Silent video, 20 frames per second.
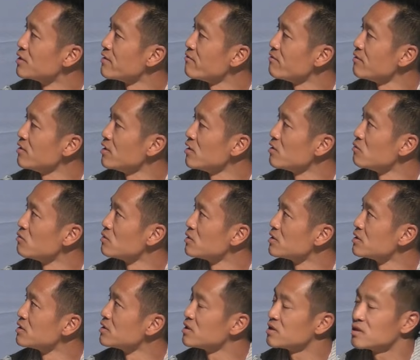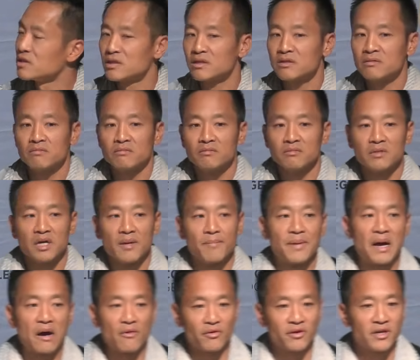Everything was
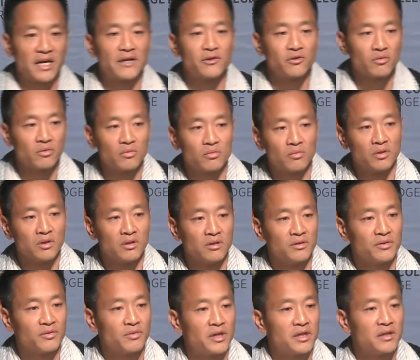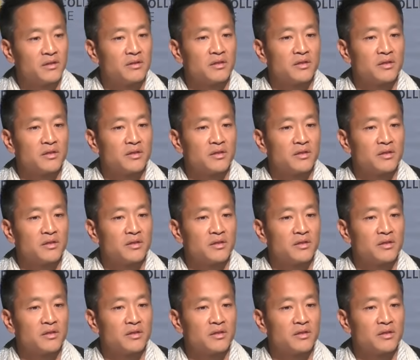about the natural world, right?